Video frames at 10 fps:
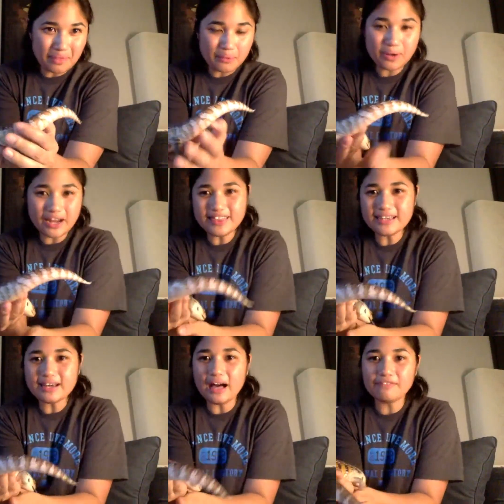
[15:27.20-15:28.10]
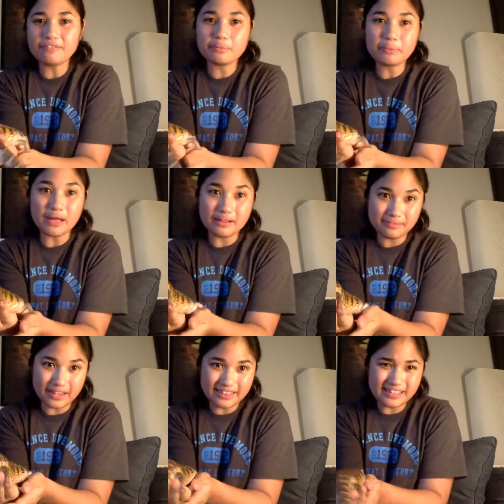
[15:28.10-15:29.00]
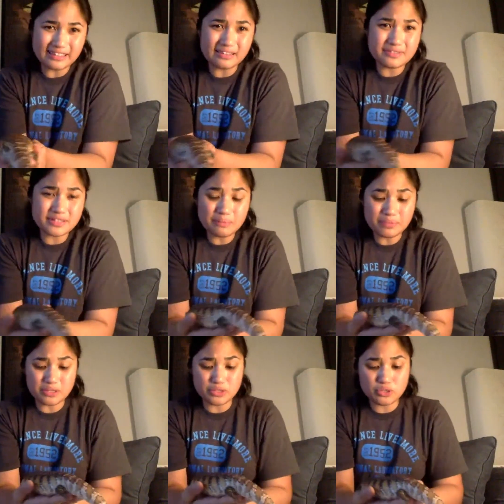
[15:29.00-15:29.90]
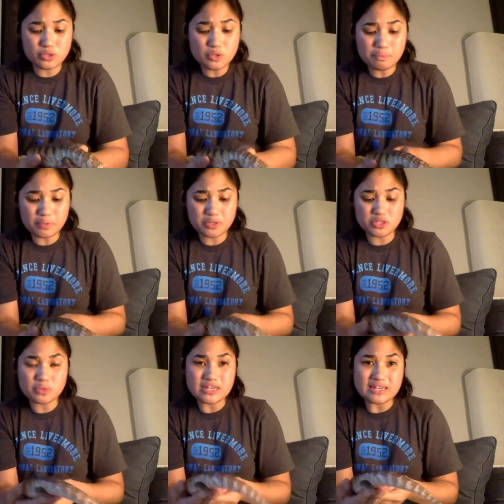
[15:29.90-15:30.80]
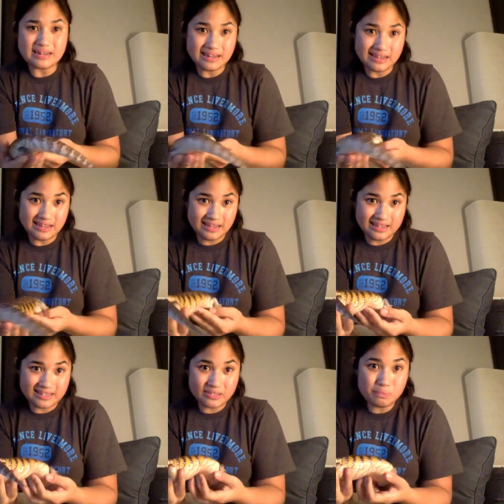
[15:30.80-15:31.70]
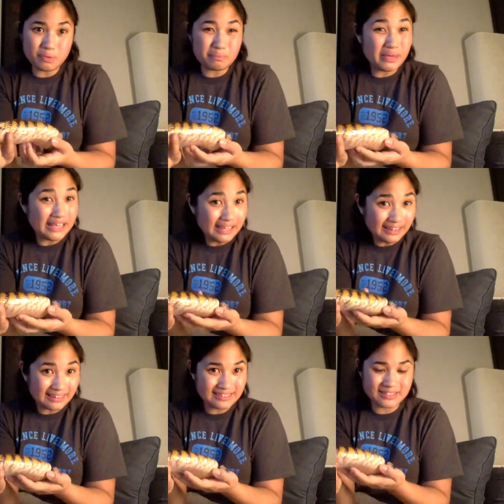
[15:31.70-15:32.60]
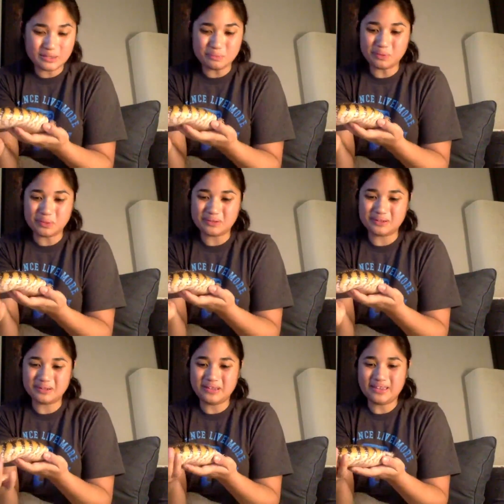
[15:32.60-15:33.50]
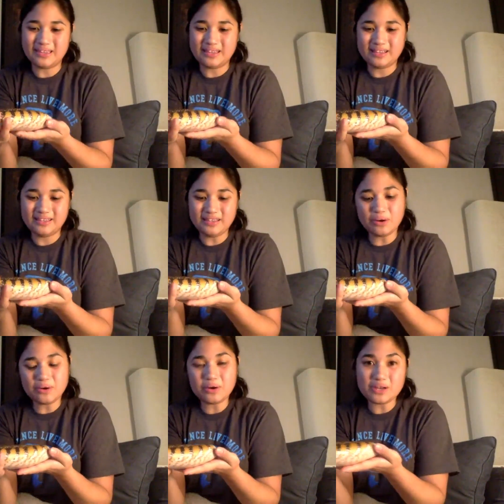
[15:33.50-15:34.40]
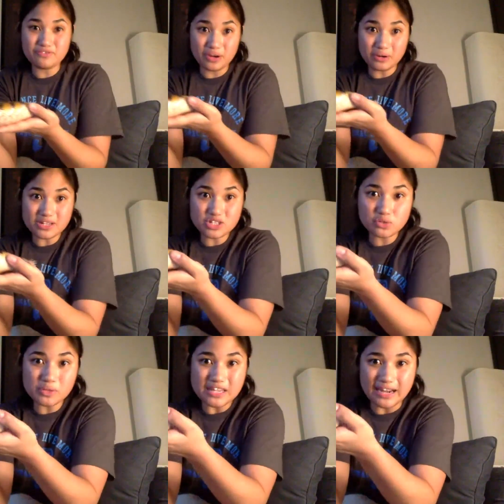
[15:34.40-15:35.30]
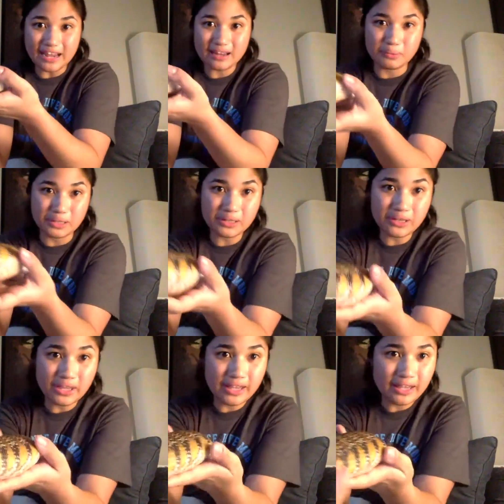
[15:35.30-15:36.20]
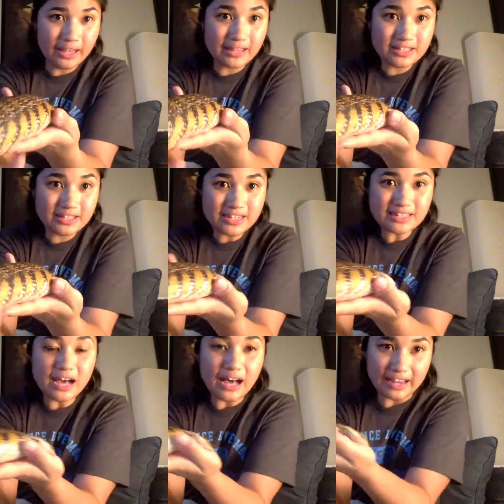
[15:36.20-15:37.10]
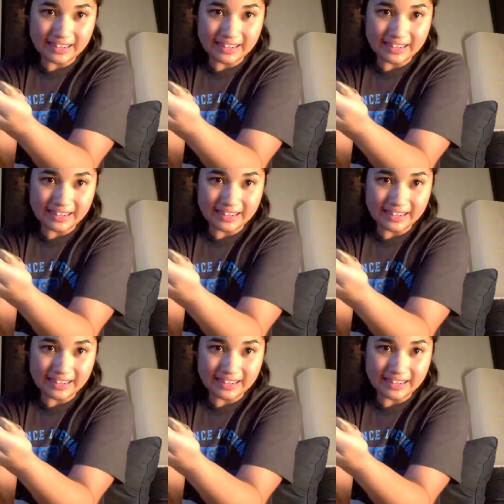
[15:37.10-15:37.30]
When I think Hufflepuff, I think of something super sweet, super pink, super, you know, a very sweet animal. And she's not.